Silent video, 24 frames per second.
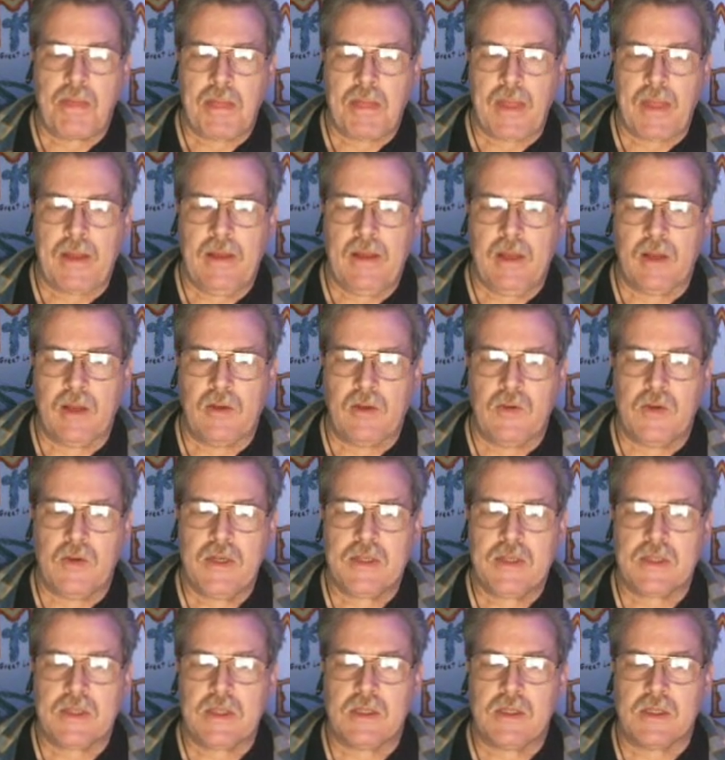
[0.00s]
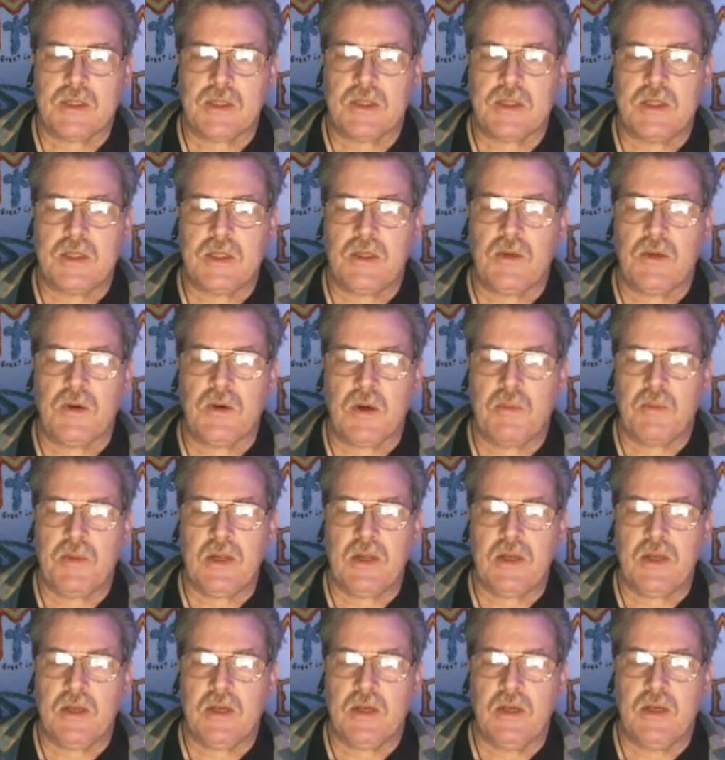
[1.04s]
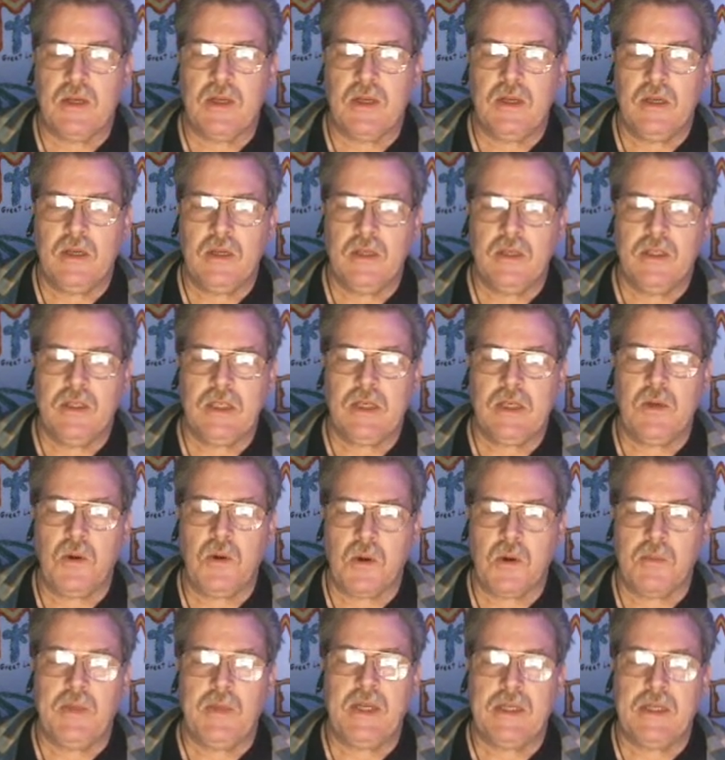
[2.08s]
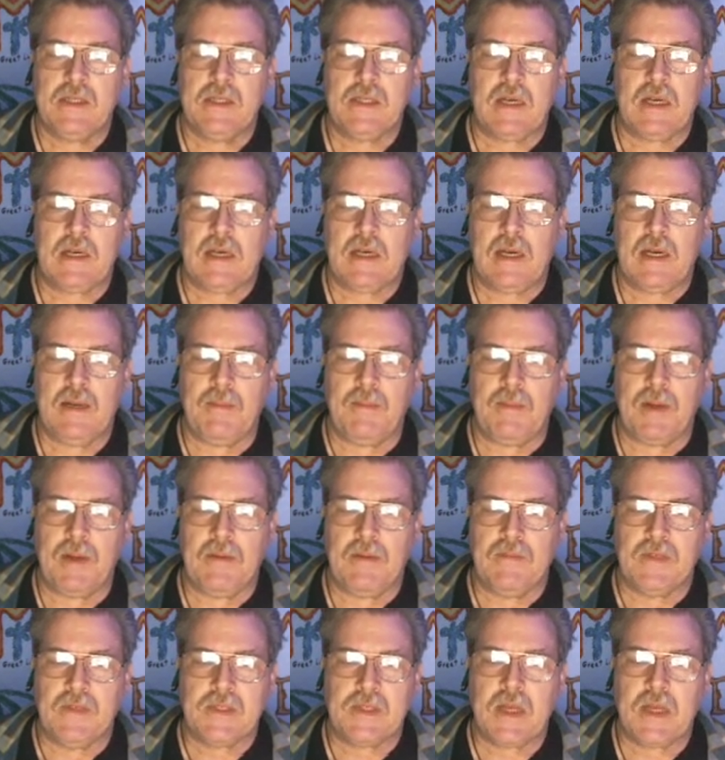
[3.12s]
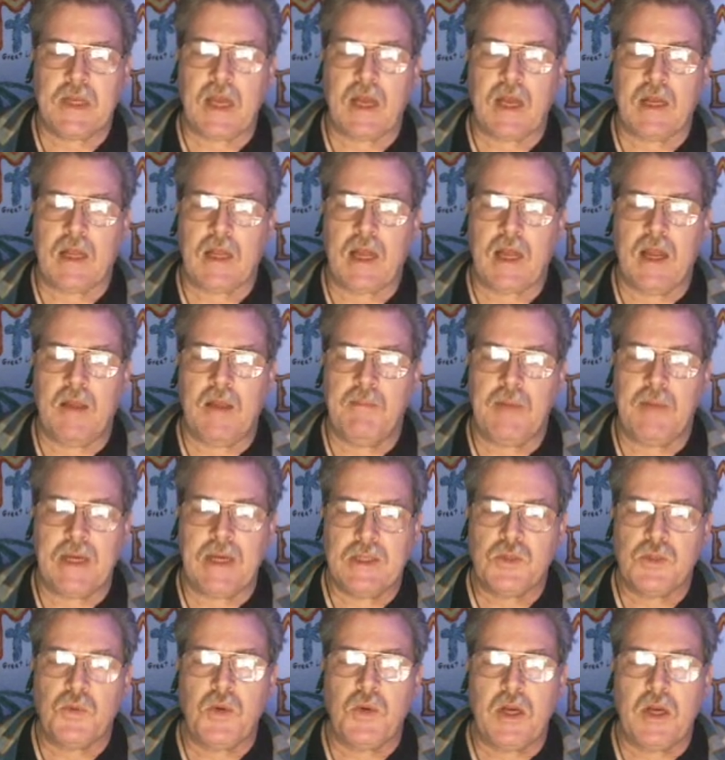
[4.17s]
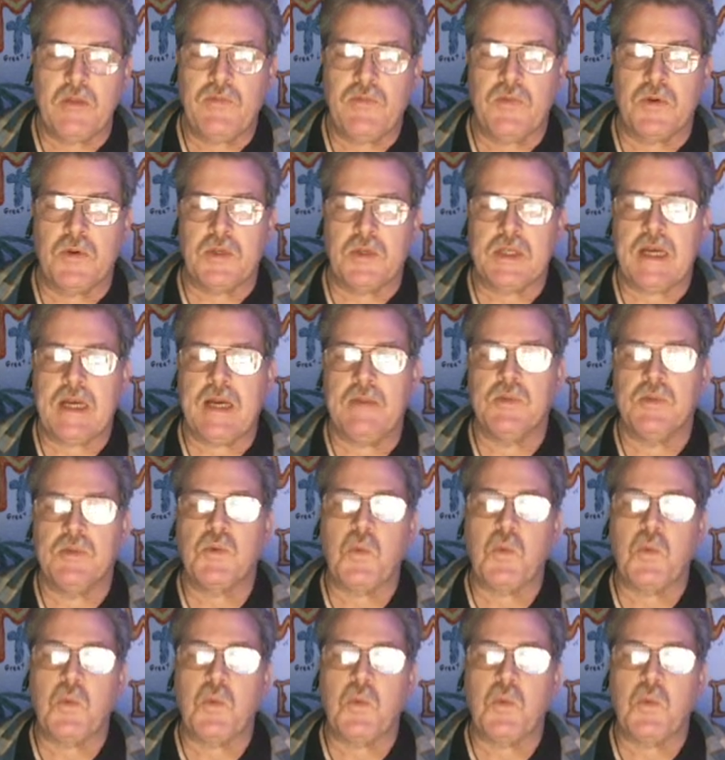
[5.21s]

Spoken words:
increased its deorbit time of the satellite by 24 times.